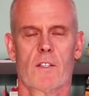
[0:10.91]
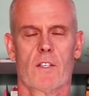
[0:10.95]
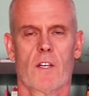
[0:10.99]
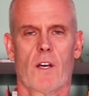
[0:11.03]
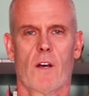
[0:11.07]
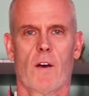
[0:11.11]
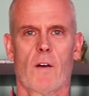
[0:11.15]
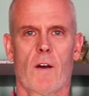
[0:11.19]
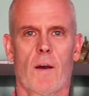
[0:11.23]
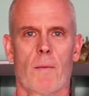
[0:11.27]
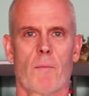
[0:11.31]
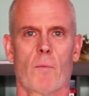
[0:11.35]

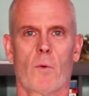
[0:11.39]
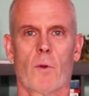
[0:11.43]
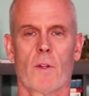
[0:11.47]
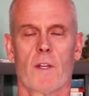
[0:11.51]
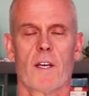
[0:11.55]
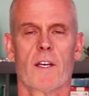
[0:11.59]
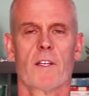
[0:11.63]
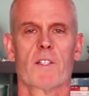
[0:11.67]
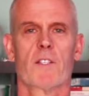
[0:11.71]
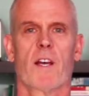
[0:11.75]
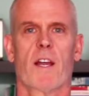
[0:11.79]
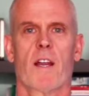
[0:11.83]
So I'm
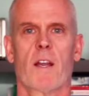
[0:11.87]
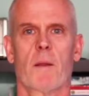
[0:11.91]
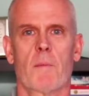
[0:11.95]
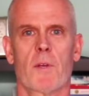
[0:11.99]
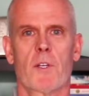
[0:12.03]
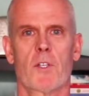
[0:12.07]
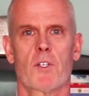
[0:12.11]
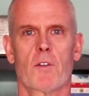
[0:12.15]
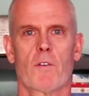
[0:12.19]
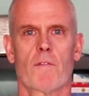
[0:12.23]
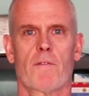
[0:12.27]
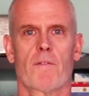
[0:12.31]
really excited to
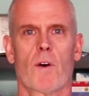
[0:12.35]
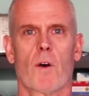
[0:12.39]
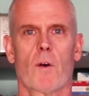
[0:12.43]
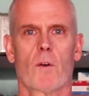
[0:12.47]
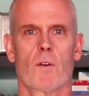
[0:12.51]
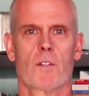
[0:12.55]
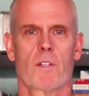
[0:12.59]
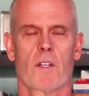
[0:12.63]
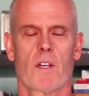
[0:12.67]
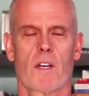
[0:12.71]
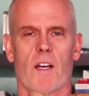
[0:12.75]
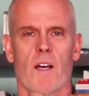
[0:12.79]
meet you
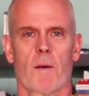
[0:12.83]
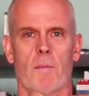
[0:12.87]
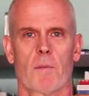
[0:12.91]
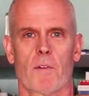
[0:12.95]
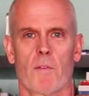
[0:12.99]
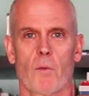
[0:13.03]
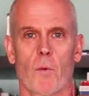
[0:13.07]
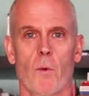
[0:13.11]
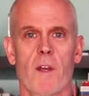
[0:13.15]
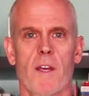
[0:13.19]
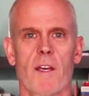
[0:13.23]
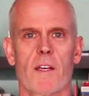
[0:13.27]
folks in a couple
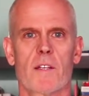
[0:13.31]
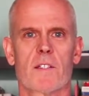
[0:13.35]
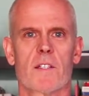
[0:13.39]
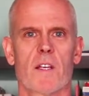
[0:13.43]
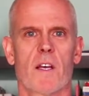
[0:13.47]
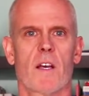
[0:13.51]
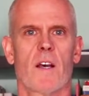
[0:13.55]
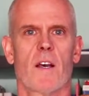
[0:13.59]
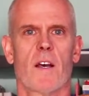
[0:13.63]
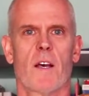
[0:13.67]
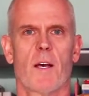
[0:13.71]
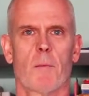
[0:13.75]
of weeks.
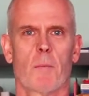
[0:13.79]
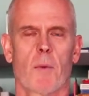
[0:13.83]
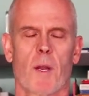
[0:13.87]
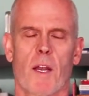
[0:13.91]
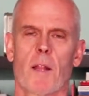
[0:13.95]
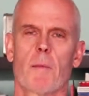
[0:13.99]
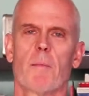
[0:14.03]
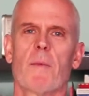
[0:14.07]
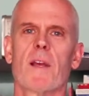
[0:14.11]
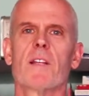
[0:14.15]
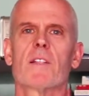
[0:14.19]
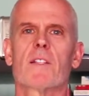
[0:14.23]
But
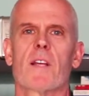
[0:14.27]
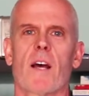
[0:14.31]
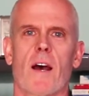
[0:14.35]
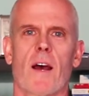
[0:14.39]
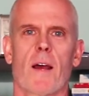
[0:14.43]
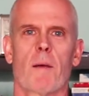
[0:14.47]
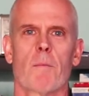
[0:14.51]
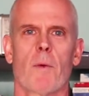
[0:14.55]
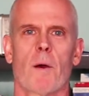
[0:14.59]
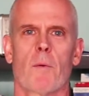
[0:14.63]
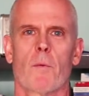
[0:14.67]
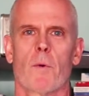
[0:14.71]
in the
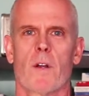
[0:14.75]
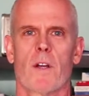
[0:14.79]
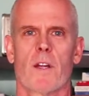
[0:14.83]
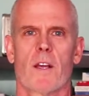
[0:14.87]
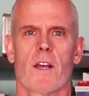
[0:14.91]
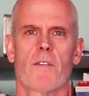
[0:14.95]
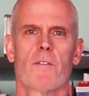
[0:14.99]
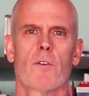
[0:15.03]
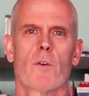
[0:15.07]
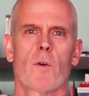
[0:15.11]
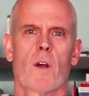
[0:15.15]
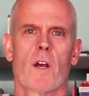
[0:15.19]
meantime, I wanted to
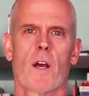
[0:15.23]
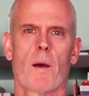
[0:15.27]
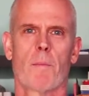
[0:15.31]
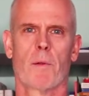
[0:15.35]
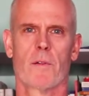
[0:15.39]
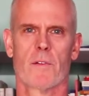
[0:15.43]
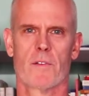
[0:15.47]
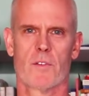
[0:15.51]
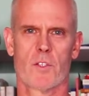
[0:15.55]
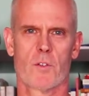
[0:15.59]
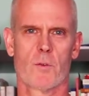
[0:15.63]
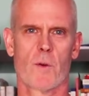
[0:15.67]
give you a
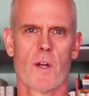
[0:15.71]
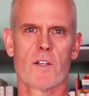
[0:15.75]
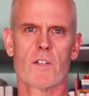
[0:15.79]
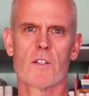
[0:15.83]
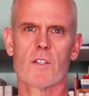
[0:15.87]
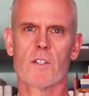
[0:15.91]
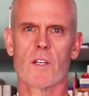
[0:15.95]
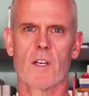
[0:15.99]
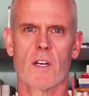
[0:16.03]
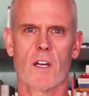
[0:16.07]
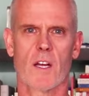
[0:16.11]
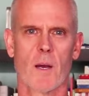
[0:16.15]
couple of
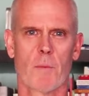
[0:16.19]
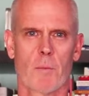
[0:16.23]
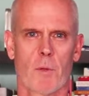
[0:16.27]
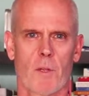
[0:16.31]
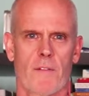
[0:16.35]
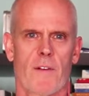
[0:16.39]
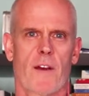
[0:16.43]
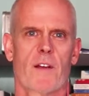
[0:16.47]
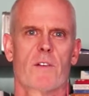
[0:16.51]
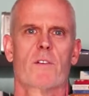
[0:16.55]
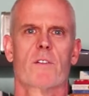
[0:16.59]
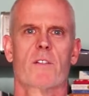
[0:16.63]
stretches and a couple
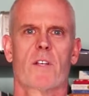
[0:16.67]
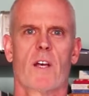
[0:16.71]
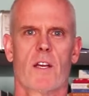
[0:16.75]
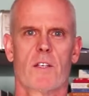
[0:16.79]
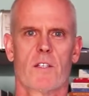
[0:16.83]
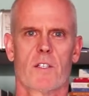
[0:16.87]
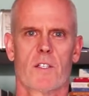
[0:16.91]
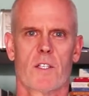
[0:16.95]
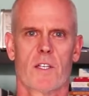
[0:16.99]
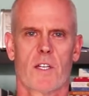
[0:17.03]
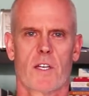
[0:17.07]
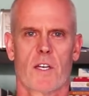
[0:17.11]
of
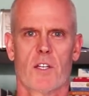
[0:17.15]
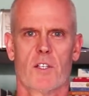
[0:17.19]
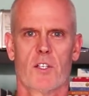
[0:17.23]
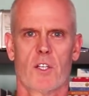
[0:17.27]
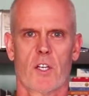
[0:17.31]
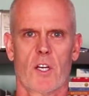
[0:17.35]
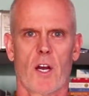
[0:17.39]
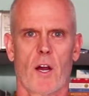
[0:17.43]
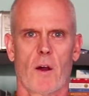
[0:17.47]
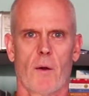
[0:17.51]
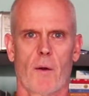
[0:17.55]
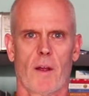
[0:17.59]
exercises to get
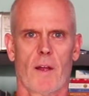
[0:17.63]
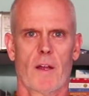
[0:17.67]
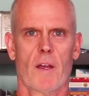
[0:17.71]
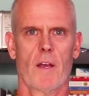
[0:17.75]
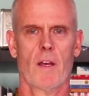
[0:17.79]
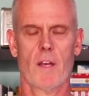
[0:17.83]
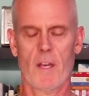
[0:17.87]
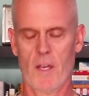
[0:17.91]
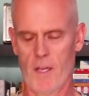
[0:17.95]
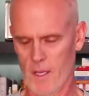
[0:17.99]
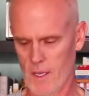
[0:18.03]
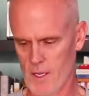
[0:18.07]
you going.
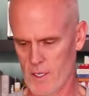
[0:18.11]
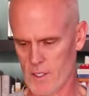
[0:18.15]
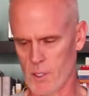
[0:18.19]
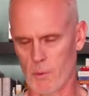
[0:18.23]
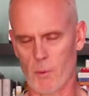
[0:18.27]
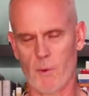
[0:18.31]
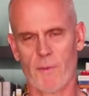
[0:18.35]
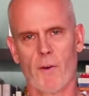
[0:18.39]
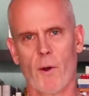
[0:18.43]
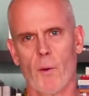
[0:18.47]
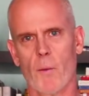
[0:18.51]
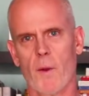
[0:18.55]
So
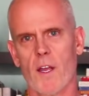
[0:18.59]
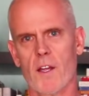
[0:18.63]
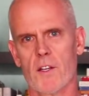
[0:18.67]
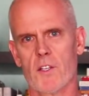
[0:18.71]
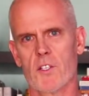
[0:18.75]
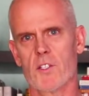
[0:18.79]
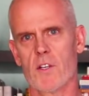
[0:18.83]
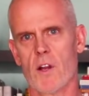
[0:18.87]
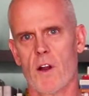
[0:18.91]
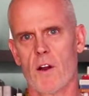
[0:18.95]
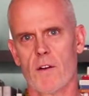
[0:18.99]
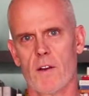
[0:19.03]
before we get
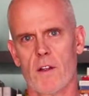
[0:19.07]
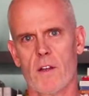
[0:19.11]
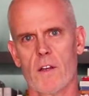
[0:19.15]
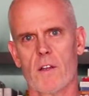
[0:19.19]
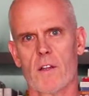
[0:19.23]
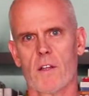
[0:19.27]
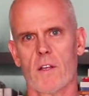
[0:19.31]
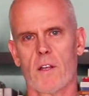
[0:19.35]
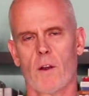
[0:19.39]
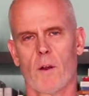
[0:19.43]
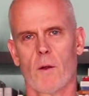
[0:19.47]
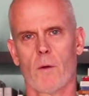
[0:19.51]

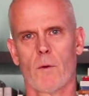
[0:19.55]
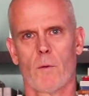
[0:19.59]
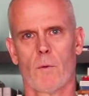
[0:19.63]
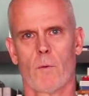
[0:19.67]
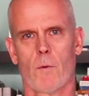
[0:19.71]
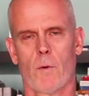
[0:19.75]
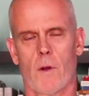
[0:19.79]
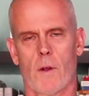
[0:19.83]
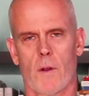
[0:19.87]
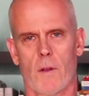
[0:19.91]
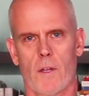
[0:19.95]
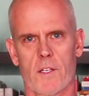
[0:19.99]
started,
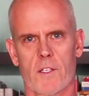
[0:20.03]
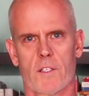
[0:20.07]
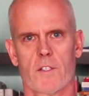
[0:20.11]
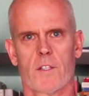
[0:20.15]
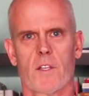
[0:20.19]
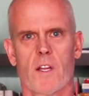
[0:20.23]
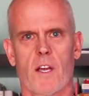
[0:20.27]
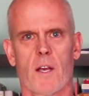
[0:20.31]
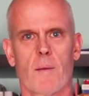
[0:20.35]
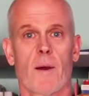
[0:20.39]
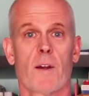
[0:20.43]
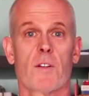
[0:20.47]
let's
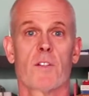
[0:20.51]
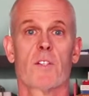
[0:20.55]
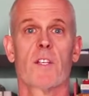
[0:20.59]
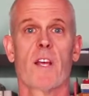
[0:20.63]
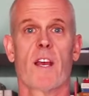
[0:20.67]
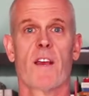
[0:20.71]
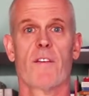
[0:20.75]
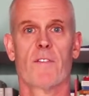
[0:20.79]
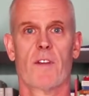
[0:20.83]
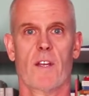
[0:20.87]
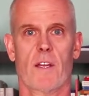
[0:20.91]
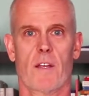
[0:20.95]
think about
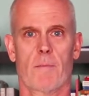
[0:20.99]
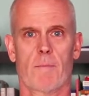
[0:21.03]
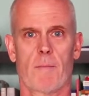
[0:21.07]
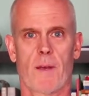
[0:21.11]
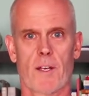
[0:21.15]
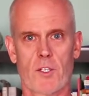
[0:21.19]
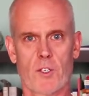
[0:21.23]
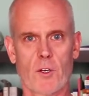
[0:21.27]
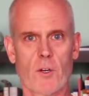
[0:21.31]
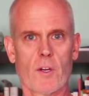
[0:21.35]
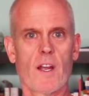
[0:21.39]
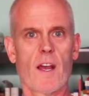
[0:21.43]
safety.
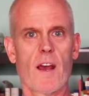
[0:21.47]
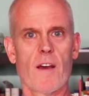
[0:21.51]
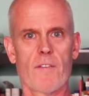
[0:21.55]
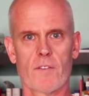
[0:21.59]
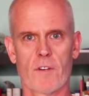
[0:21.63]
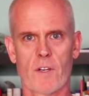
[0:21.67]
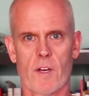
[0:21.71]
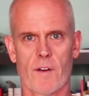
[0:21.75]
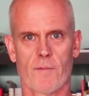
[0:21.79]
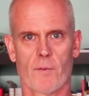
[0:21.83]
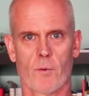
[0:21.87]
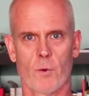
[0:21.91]
Make sure you have
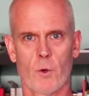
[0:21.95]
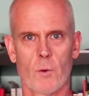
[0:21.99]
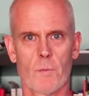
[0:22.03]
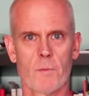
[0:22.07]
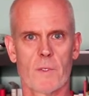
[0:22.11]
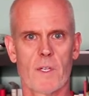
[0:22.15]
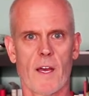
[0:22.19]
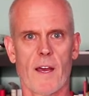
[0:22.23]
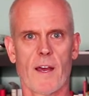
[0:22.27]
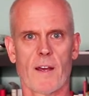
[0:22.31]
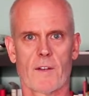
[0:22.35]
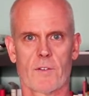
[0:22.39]
enough room to